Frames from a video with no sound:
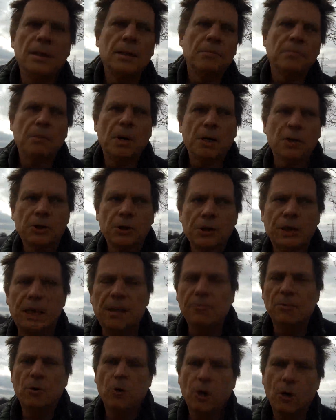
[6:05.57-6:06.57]
marginally
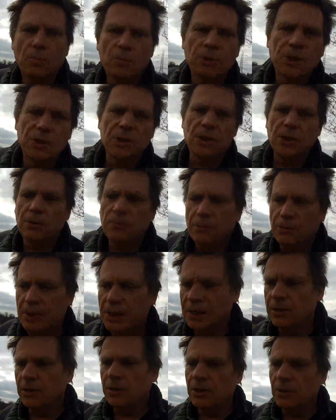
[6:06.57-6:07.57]
more competent human
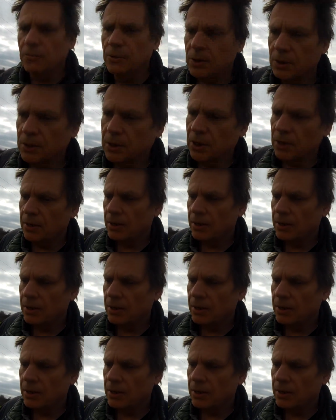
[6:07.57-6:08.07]
being than I was.